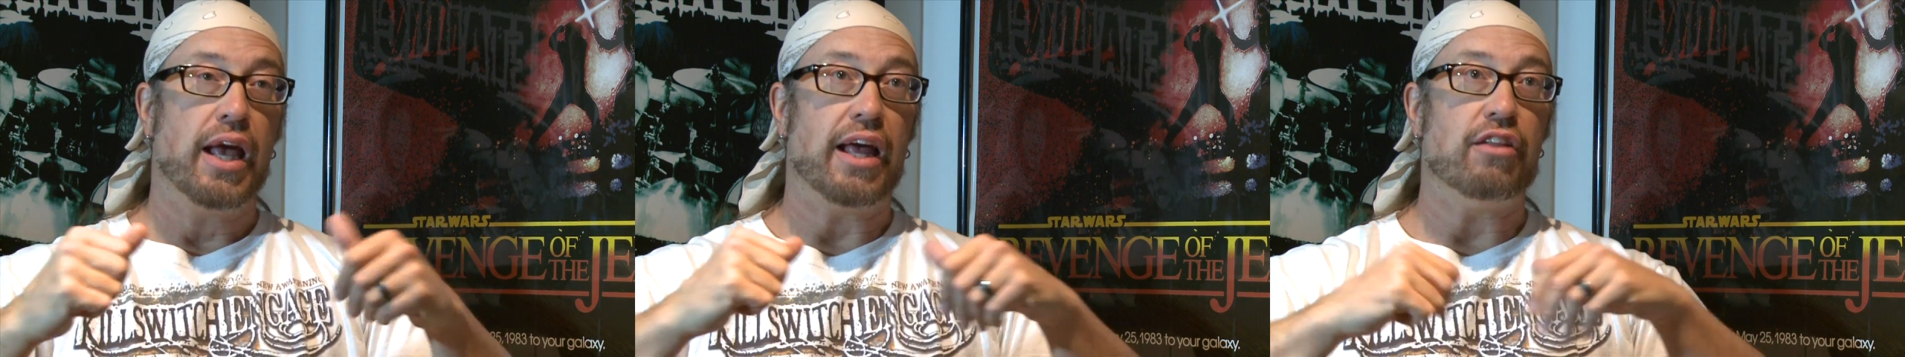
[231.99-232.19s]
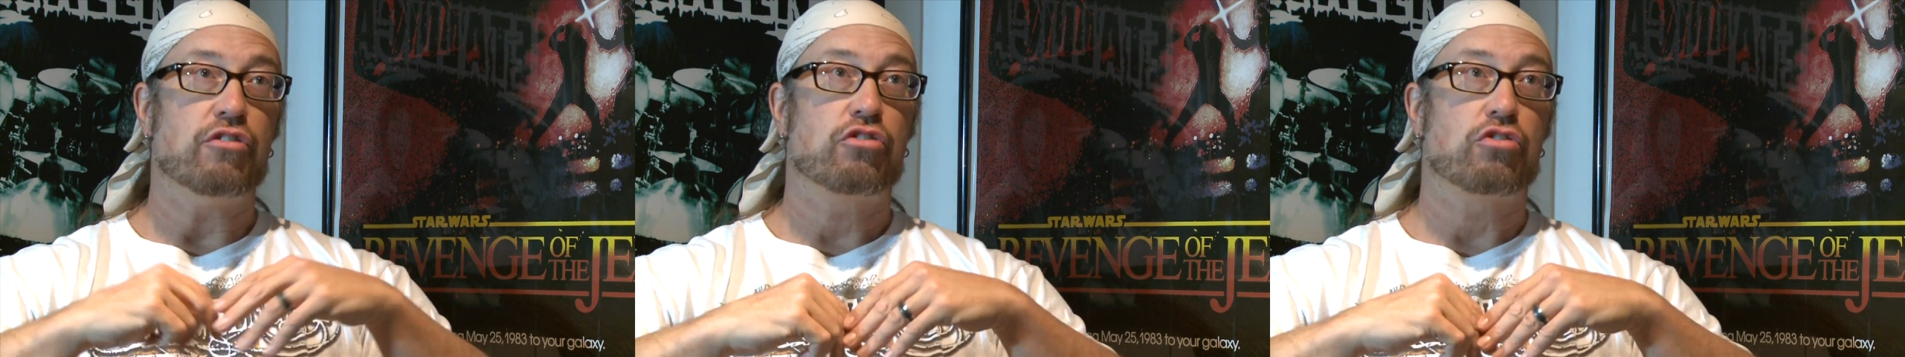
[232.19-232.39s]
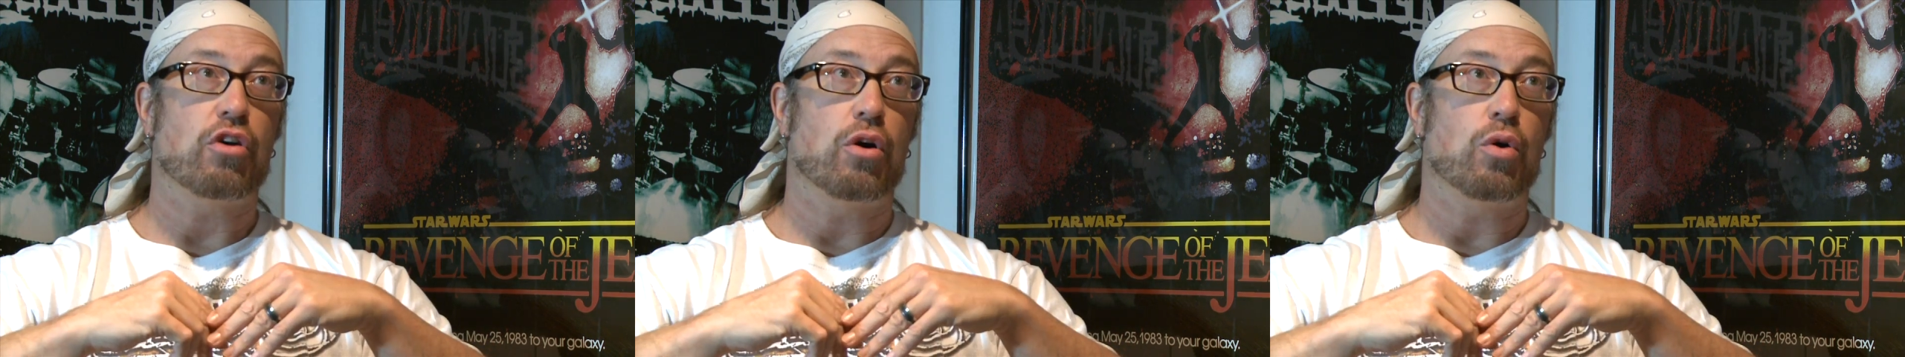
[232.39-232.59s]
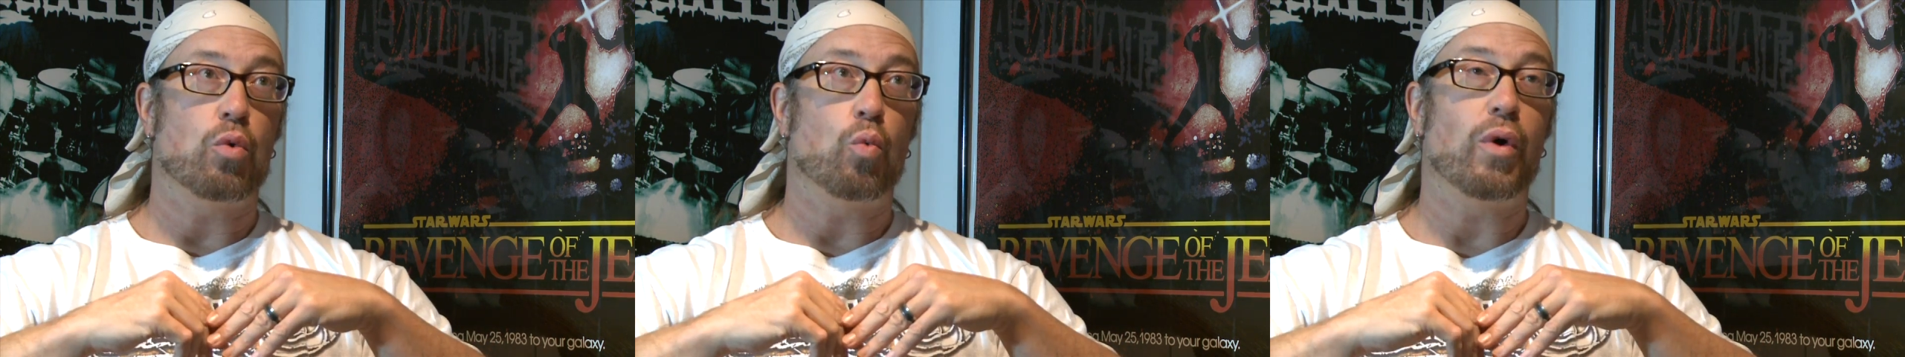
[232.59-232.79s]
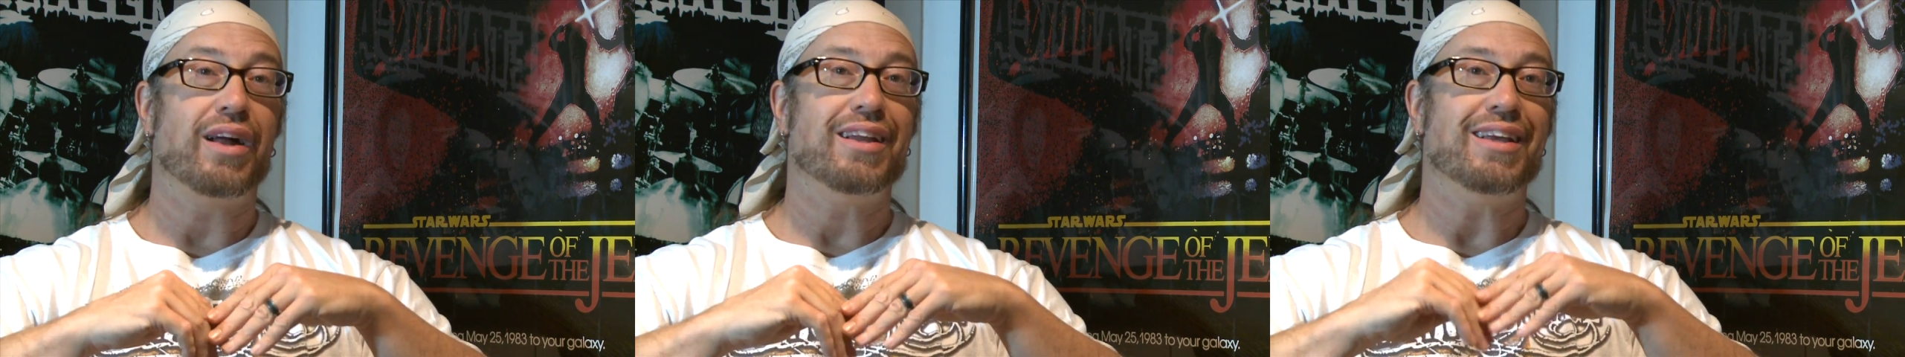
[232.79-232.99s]
And so
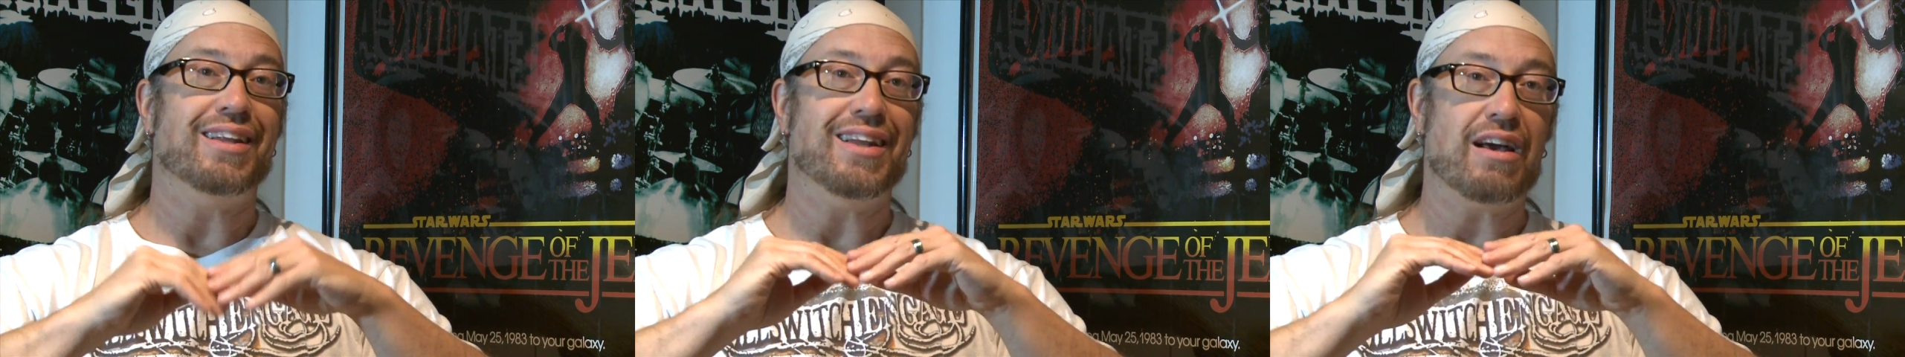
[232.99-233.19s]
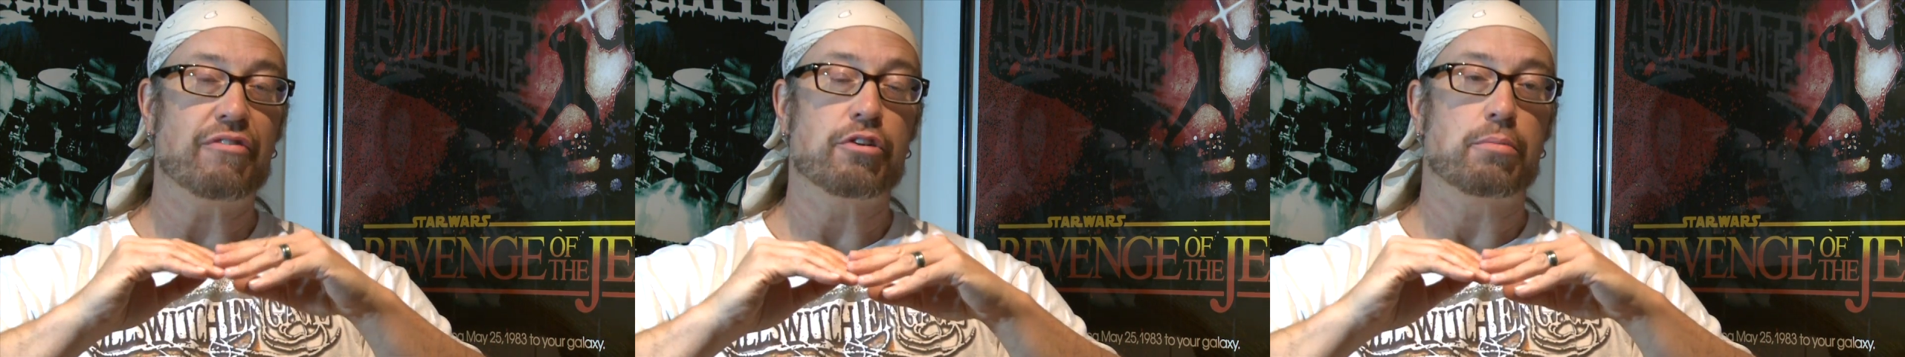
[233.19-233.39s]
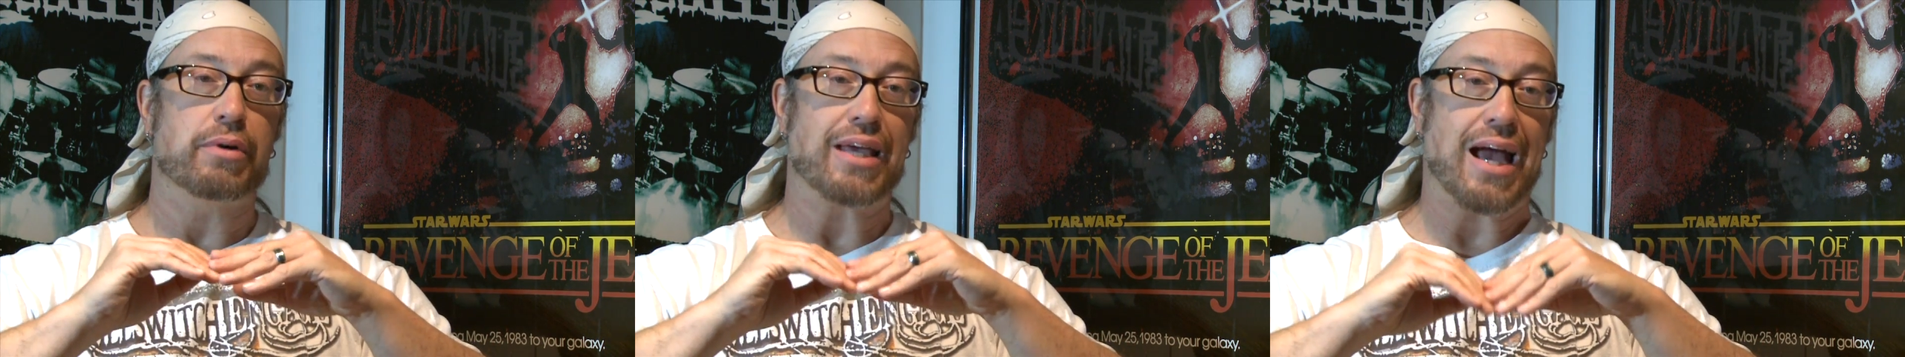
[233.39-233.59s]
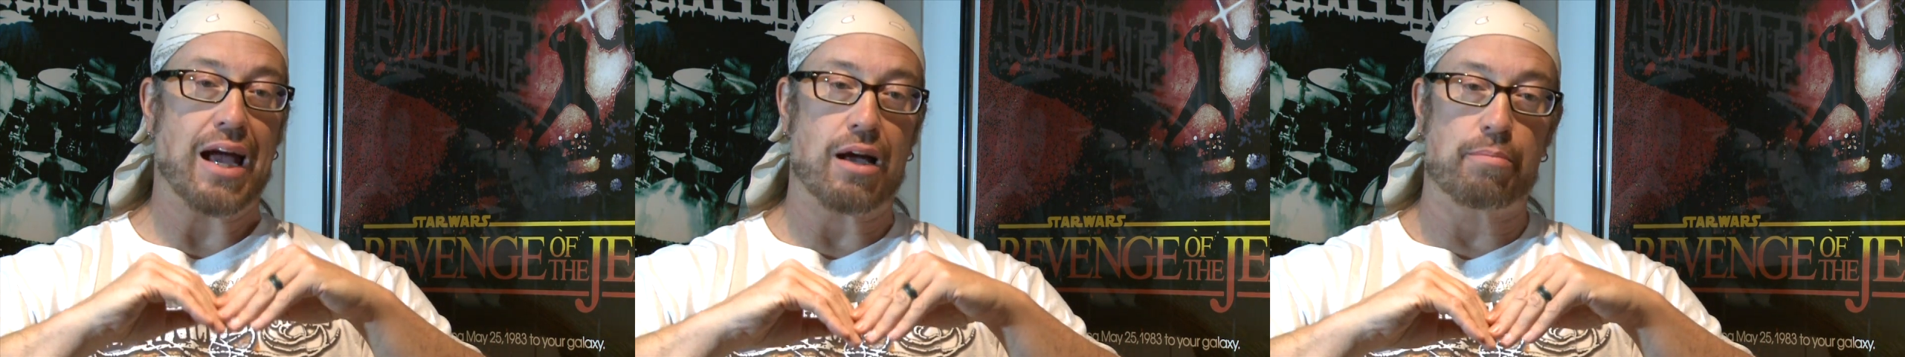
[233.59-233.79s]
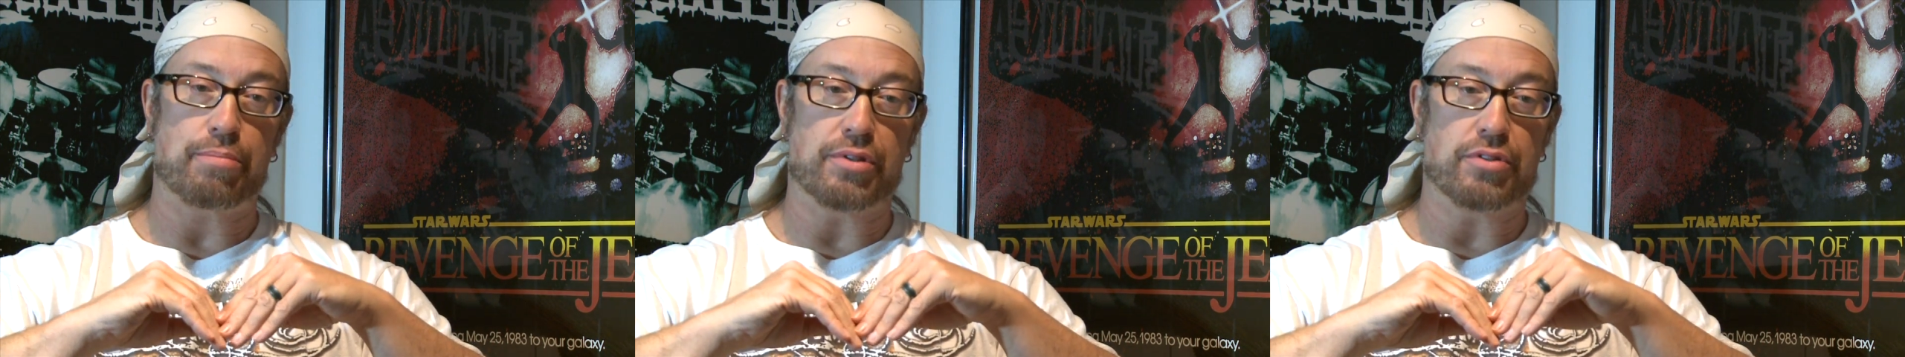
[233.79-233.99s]
what inevitably
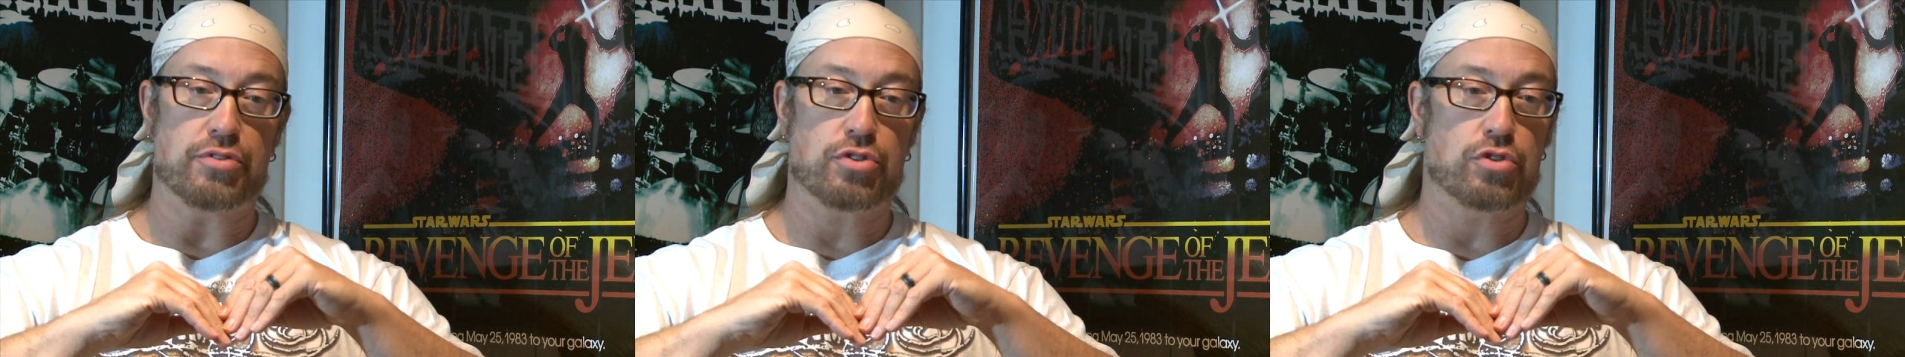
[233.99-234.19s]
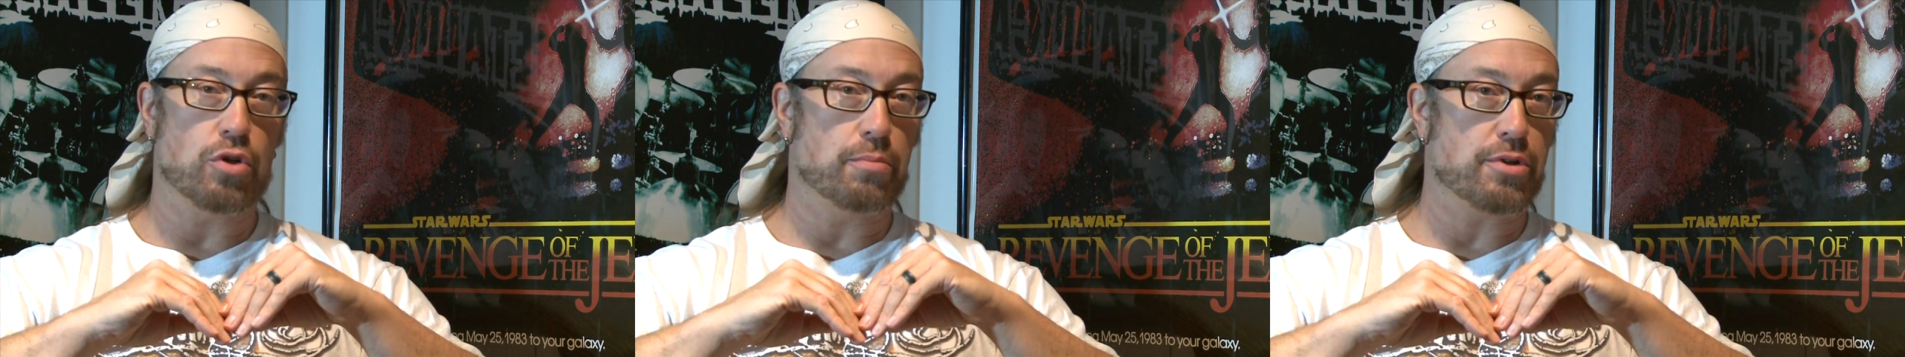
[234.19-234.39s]
happens so